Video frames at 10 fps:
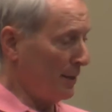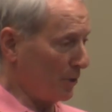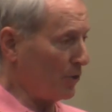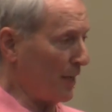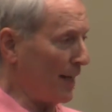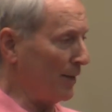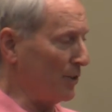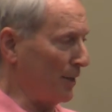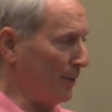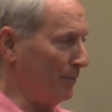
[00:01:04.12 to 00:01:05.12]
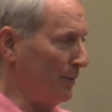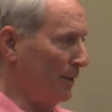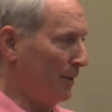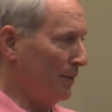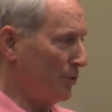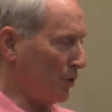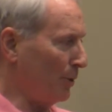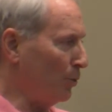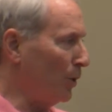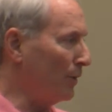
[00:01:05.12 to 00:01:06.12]
So challenge them. Show
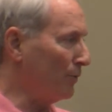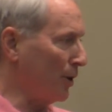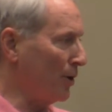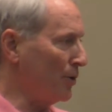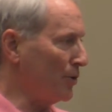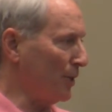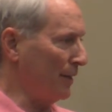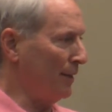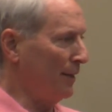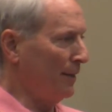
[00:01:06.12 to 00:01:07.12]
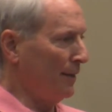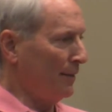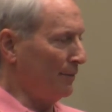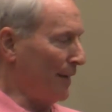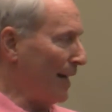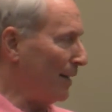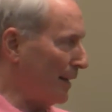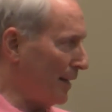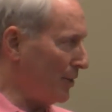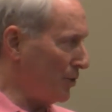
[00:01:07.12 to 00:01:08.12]
me one verse that
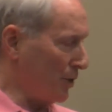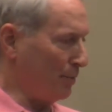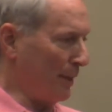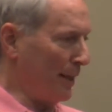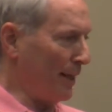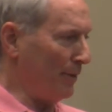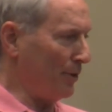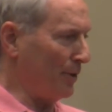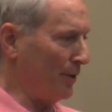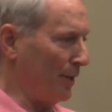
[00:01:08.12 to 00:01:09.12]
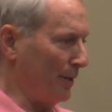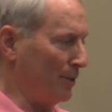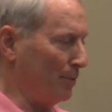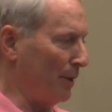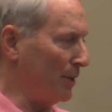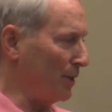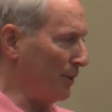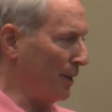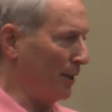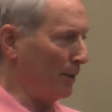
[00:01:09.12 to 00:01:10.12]
validates your behavior, that speaks
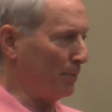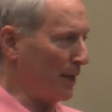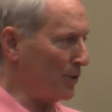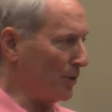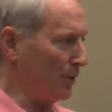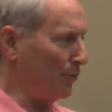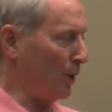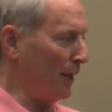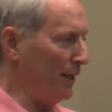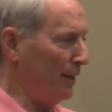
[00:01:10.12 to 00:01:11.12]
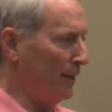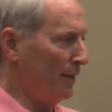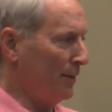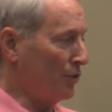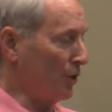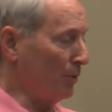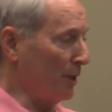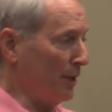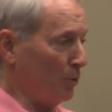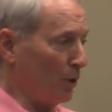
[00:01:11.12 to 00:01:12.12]
of it in a positive way. Show
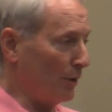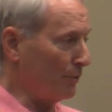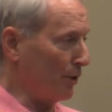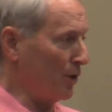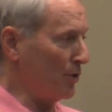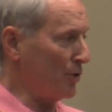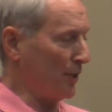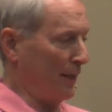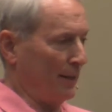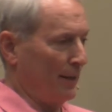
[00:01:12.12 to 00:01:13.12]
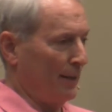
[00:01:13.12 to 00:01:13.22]
me one verse that